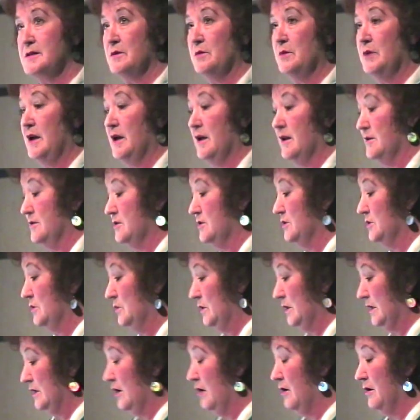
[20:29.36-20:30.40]
so we had a
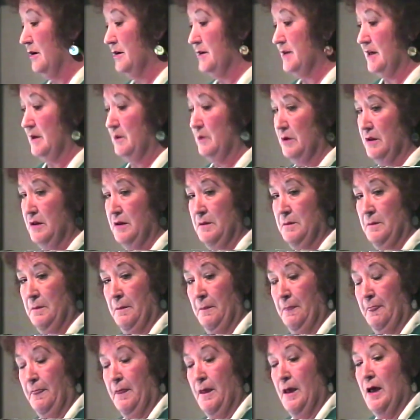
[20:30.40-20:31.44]
2-week holiday with him.
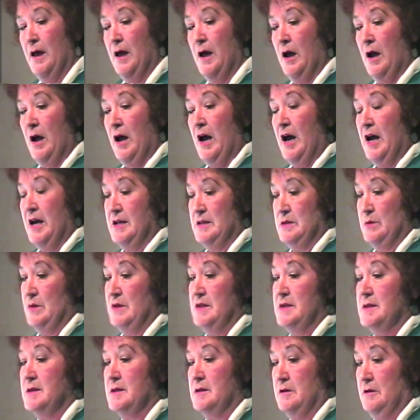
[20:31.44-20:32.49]
As we
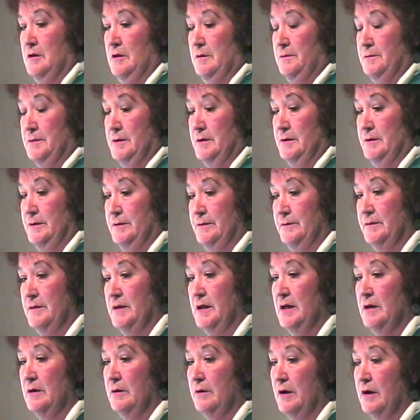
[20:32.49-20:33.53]
stopped,
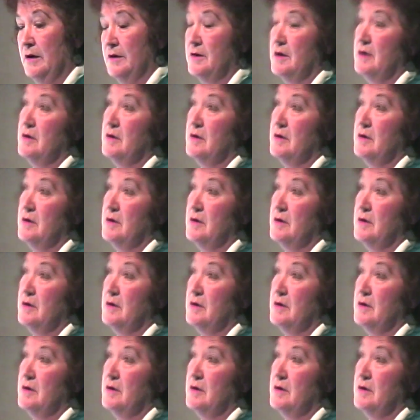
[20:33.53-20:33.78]
now I